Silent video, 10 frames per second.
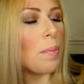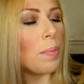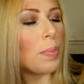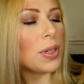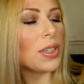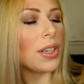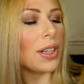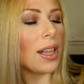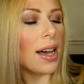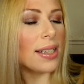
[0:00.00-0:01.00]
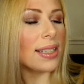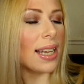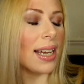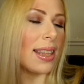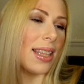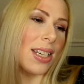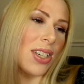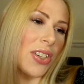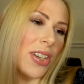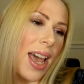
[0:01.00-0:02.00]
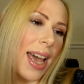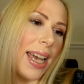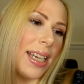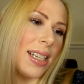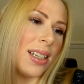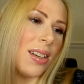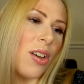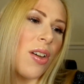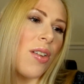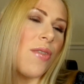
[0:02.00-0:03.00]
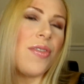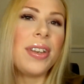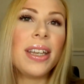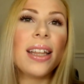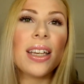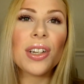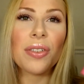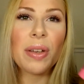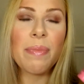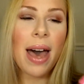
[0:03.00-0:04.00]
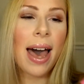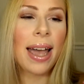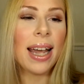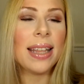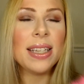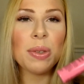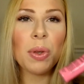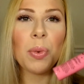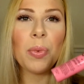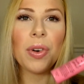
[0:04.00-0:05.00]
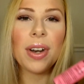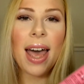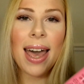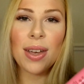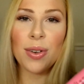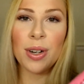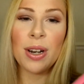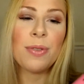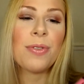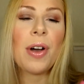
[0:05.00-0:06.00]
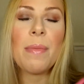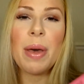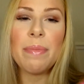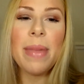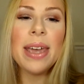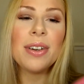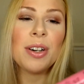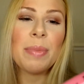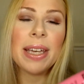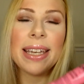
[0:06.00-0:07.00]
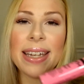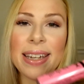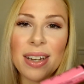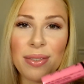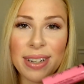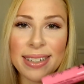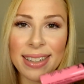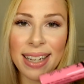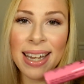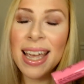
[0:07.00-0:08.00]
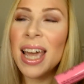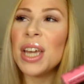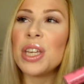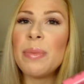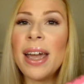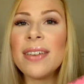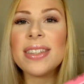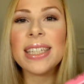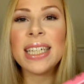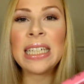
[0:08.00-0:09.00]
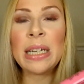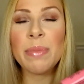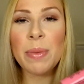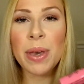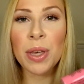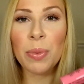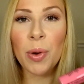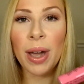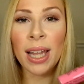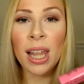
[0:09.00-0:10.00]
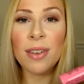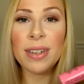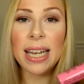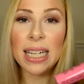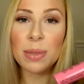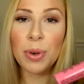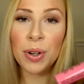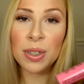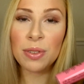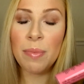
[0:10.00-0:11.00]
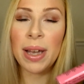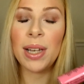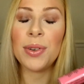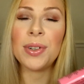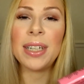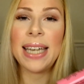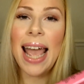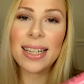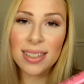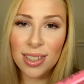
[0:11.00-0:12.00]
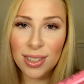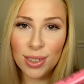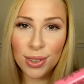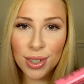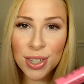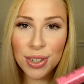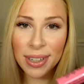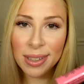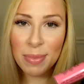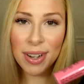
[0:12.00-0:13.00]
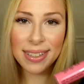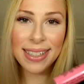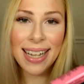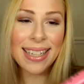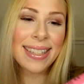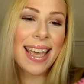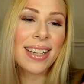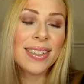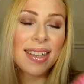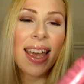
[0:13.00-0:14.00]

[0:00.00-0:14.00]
butter gloss in the shade Vanilla Cream Pie, and this was one I ordered from Makeup Geek recently. You might have seen me pick up quite a lot of NYX products from my local Next store during the Boxing Day sales.